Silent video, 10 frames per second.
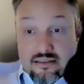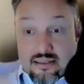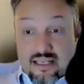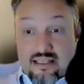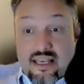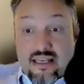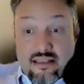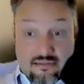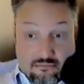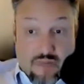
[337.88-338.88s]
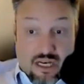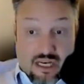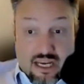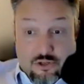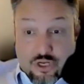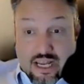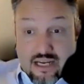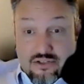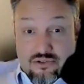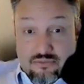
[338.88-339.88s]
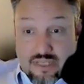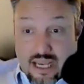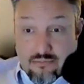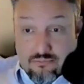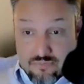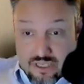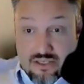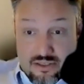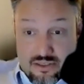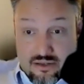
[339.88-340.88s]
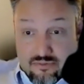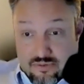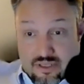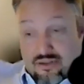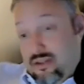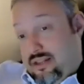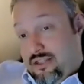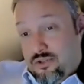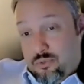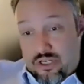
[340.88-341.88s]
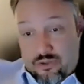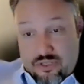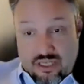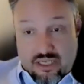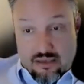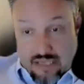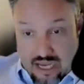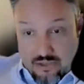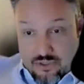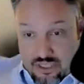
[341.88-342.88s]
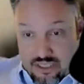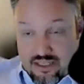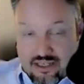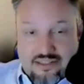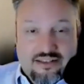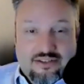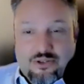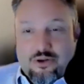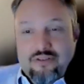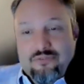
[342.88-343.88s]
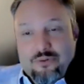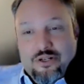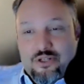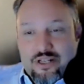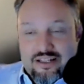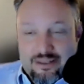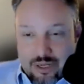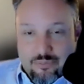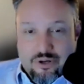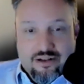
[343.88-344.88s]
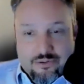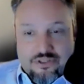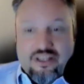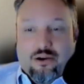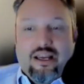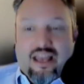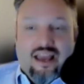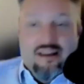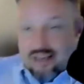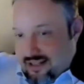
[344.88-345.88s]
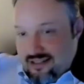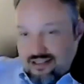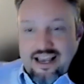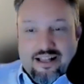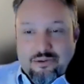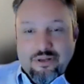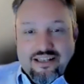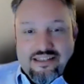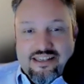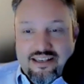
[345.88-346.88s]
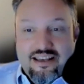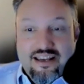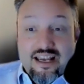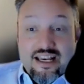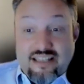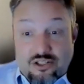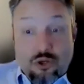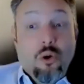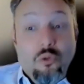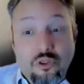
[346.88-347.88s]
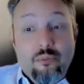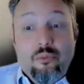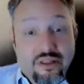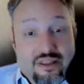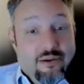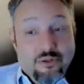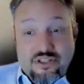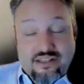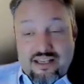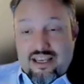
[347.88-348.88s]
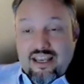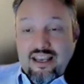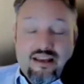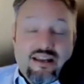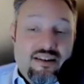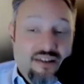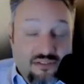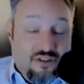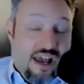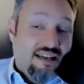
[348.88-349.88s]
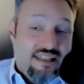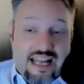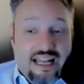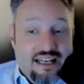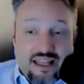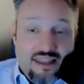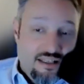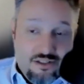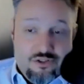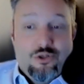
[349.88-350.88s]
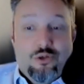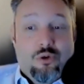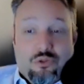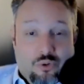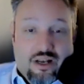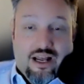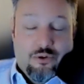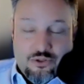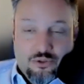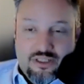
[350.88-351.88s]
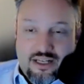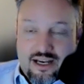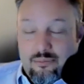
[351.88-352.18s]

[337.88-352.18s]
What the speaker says: is this medication X? Yep. This is this is what you see. Yeah, you see this. And so unfortunately, my partner was like, oh yeah, it's exactly what I see. Because I told them what they were seeing. And in fact, it had nothing to do with what I was holding.